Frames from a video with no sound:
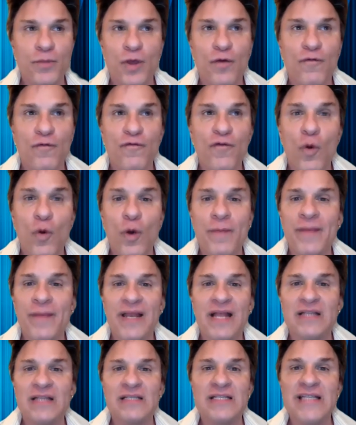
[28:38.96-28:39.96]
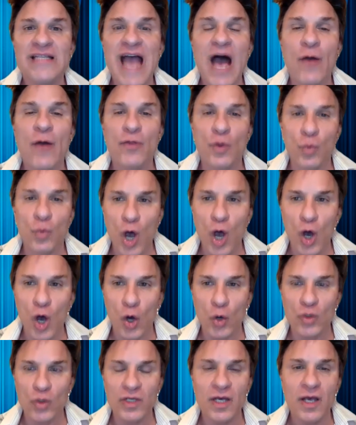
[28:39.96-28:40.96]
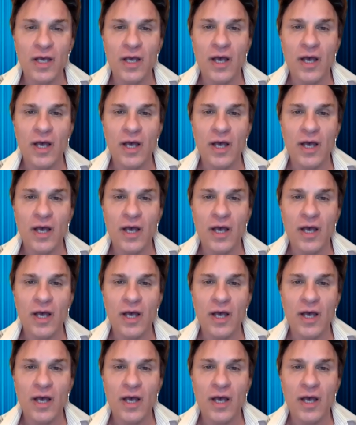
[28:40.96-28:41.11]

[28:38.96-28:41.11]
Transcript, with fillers: four minutes down the road.